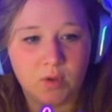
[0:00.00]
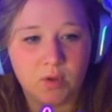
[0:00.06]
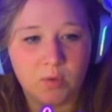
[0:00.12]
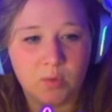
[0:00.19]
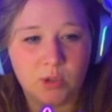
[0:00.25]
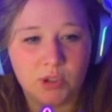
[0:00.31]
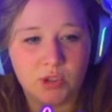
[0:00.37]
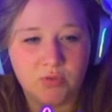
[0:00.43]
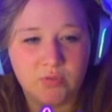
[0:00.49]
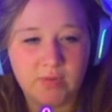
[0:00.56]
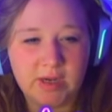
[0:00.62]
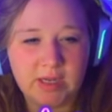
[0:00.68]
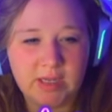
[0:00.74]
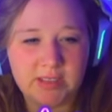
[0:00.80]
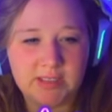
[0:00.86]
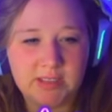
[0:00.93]
Would you
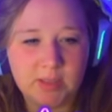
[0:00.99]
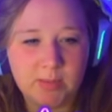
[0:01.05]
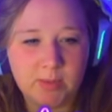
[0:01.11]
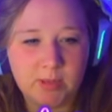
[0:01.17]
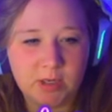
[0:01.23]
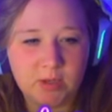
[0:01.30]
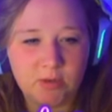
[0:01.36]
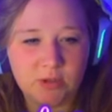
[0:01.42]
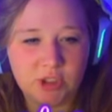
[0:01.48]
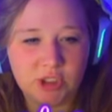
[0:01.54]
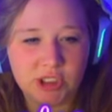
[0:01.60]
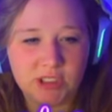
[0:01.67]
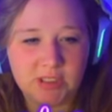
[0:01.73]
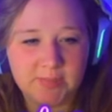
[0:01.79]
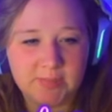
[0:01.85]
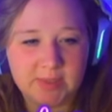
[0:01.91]
rate someone who
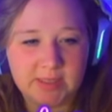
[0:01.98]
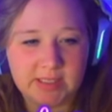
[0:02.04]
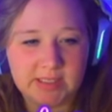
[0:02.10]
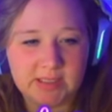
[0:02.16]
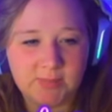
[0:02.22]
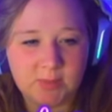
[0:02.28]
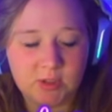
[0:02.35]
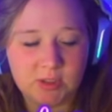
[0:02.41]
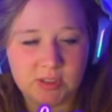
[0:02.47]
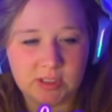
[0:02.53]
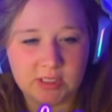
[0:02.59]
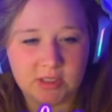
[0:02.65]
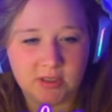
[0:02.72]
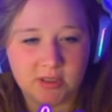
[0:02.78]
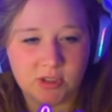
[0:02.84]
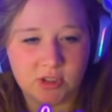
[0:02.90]
just plays music
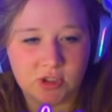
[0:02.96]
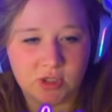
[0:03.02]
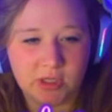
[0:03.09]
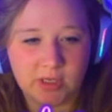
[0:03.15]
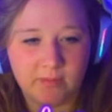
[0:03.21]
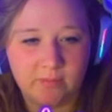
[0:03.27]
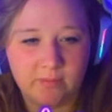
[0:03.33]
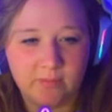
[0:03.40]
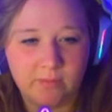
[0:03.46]
in their stream?